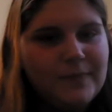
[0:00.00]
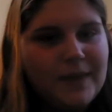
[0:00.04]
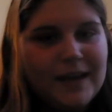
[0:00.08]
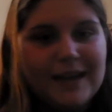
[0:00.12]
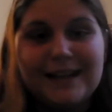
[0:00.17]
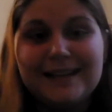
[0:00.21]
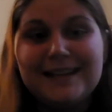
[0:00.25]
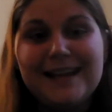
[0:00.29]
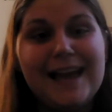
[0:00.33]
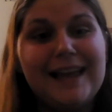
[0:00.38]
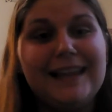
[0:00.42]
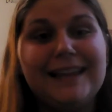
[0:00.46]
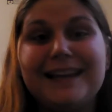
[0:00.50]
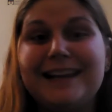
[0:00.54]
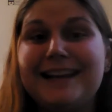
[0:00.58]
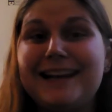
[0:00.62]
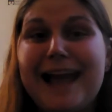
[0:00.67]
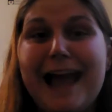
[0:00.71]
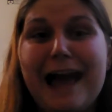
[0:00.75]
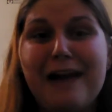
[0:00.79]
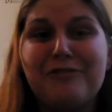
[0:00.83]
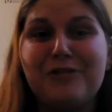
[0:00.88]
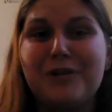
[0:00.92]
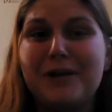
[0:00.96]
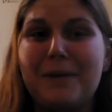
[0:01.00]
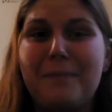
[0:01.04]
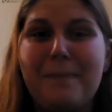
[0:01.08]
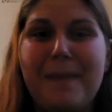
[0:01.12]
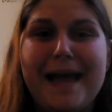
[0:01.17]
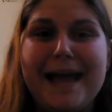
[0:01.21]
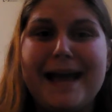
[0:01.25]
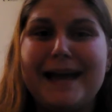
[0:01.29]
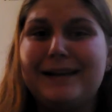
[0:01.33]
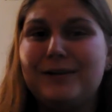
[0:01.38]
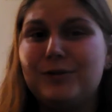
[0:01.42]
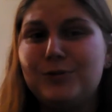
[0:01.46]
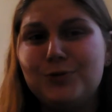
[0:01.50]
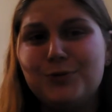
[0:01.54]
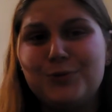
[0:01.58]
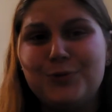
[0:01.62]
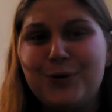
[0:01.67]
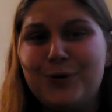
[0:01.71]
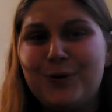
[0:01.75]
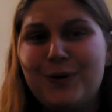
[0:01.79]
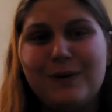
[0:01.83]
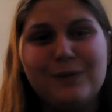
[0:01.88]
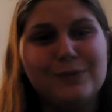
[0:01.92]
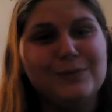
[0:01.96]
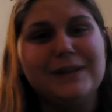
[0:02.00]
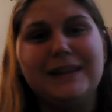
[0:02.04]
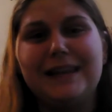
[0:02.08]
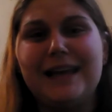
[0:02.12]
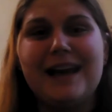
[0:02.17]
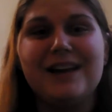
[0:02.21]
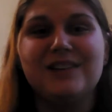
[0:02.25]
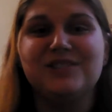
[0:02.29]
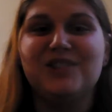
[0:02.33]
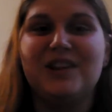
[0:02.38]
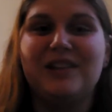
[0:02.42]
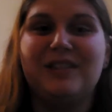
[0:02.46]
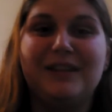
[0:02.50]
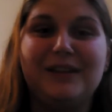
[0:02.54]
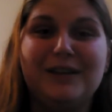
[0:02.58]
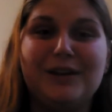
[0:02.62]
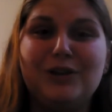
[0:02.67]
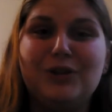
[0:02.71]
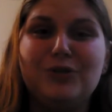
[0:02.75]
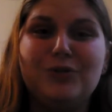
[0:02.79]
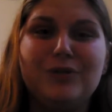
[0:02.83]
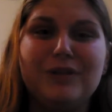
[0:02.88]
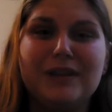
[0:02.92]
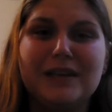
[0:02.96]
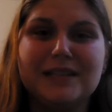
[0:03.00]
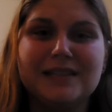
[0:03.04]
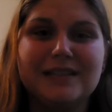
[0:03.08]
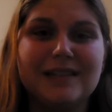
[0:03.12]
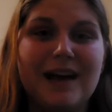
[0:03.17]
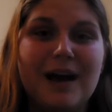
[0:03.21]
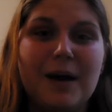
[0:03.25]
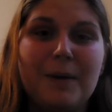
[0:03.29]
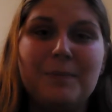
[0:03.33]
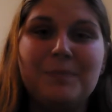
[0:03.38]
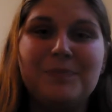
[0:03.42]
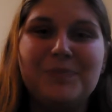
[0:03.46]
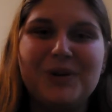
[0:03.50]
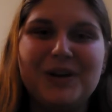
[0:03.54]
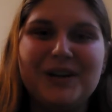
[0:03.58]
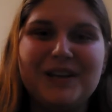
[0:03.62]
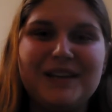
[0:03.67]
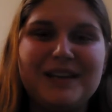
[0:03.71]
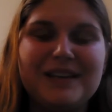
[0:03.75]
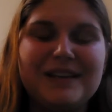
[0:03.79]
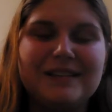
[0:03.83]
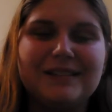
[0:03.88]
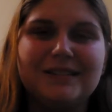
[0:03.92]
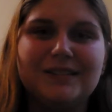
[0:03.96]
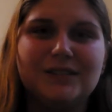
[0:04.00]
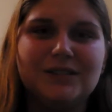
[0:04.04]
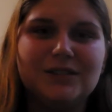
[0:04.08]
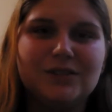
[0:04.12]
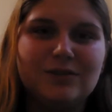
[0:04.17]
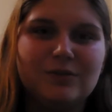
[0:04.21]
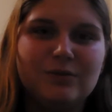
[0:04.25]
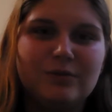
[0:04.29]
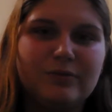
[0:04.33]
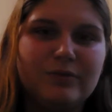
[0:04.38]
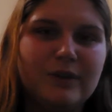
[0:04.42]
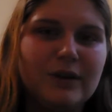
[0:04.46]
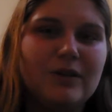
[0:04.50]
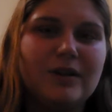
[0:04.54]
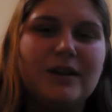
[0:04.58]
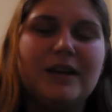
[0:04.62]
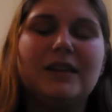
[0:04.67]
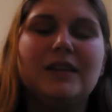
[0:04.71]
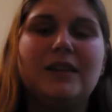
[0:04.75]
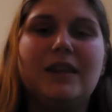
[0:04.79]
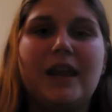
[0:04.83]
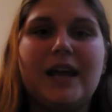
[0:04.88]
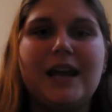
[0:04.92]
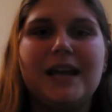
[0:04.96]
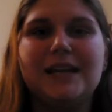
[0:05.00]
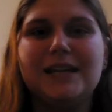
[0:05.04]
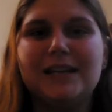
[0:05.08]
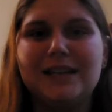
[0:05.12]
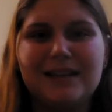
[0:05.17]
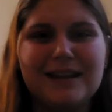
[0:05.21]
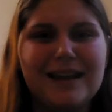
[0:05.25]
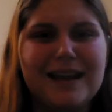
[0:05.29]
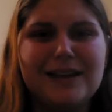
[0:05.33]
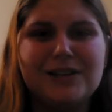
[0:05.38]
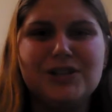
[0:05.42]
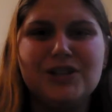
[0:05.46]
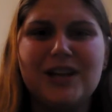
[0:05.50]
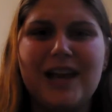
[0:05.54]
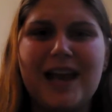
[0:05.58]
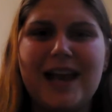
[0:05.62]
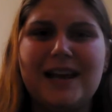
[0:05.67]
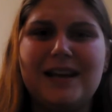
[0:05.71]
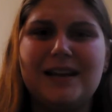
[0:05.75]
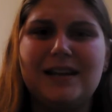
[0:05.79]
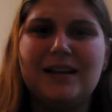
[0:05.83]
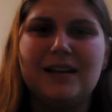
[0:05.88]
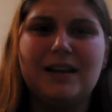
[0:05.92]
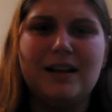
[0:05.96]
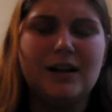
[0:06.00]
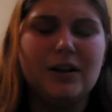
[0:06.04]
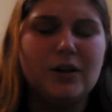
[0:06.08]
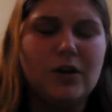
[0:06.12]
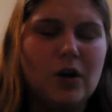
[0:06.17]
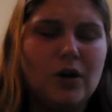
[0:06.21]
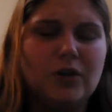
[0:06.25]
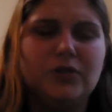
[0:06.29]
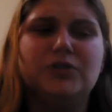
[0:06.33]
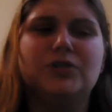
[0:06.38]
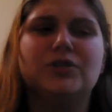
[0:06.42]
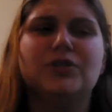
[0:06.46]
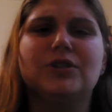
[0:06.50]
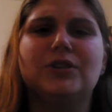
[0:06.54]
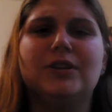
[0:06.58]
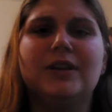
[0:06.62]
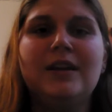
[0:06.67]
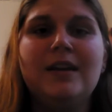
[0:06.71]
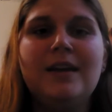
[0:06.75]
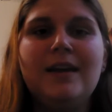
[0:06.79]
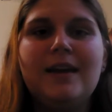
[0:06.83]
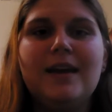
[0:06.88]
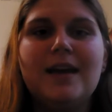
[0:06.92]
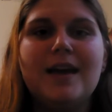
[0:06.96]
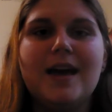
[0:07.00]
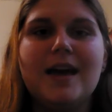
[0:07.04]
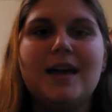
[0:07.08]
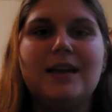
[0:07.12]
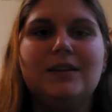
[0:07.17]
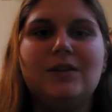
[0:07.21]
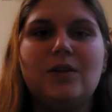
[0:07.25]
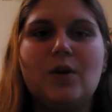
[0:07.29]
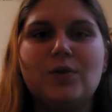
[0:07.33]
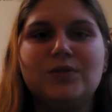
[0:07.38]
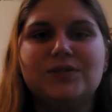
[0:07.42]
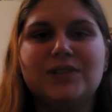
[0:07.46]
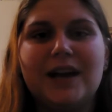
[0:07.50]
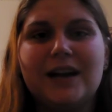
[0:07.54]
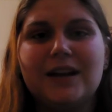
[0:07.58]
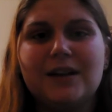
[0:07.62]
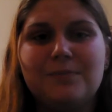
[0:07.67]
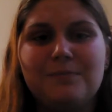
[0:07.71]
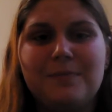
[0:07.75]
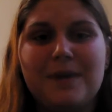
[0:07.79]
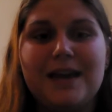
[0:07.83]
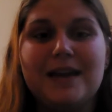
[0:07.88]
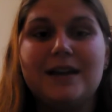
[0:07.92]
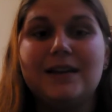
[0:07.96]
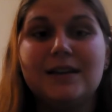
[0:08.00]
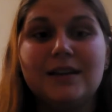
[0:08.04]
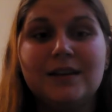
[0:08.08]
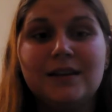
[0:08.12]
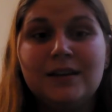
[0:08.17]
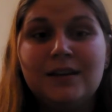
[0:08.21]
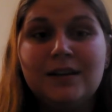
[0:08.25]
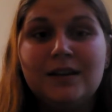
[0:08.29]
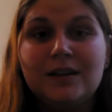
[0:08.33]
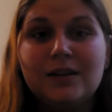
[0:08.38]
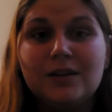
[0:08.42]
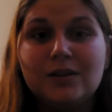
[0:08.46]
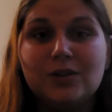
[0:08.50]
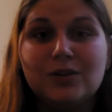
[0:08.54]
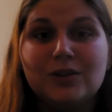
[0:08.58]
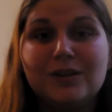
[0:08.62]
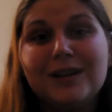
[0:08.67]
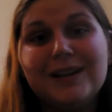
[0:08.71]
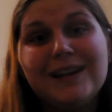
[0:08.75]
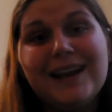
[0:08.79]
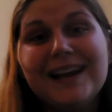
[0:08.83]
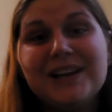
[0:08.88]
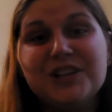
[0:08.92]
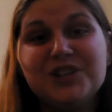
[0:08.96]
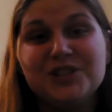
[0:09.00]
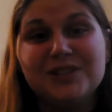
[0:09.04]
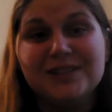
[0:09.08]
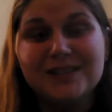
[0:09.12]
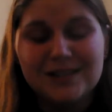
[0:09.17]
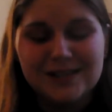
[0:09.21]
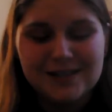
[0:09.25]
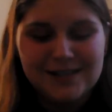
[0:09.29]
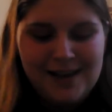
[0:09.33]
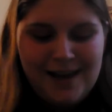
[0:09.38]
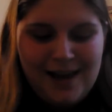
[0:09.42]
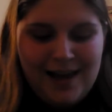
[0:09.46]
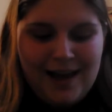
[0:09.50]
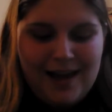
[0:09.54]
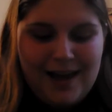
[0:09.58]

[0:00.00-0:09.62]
an Italian Catholic man who really has nothing to do with Islam, but he's very enlightened and educated and cultured and knows how to make good connections.